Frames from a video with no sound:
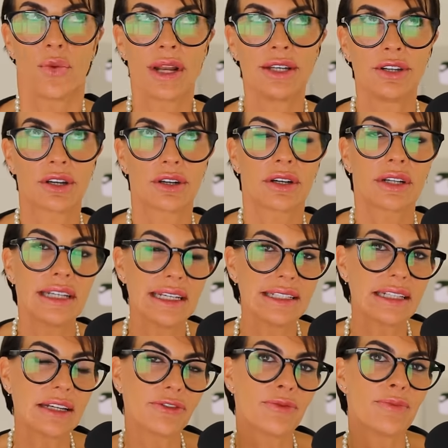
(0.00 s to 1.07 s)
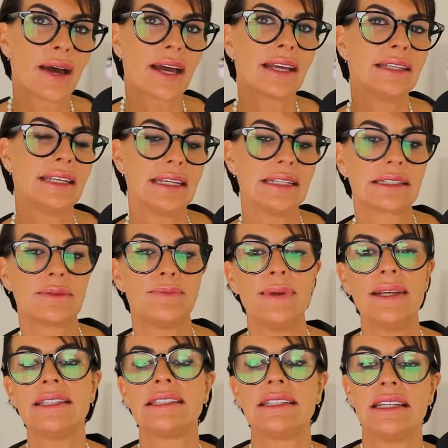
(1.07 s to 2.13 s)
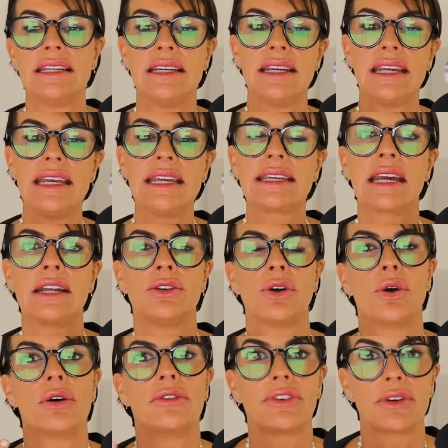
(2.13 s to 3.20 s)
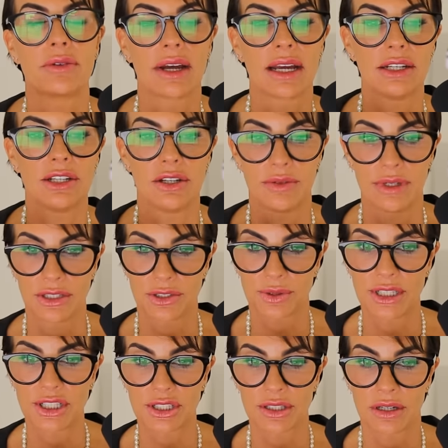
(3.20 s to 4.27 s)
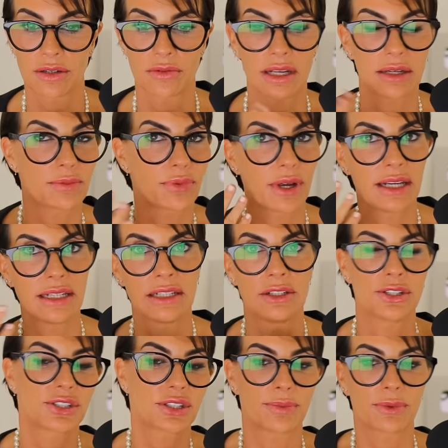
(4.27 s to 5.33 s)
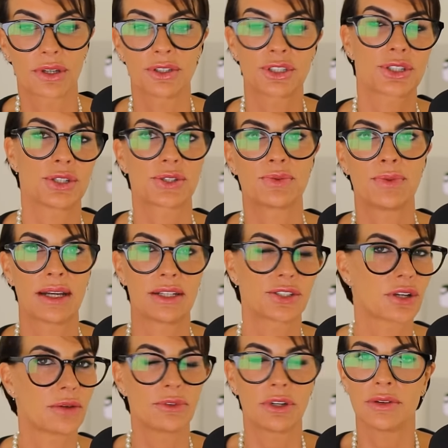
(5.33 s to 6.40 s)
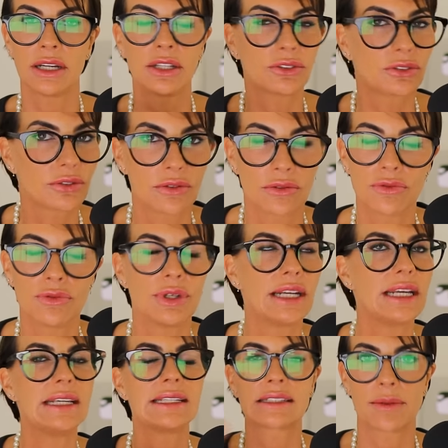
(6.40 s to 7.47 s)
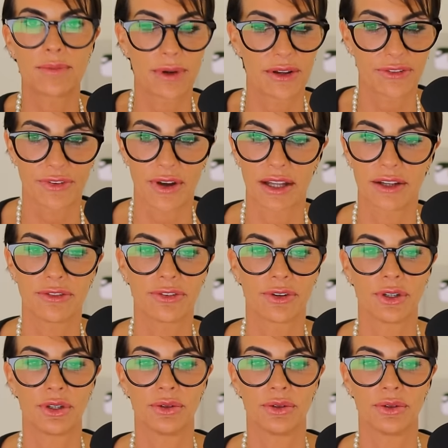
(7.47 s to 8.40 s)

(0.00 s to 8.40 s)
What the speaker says: When the cognitive mind is busy, it can override your intuition, right brain, and the subconscious mind. So I'm going to really simplify for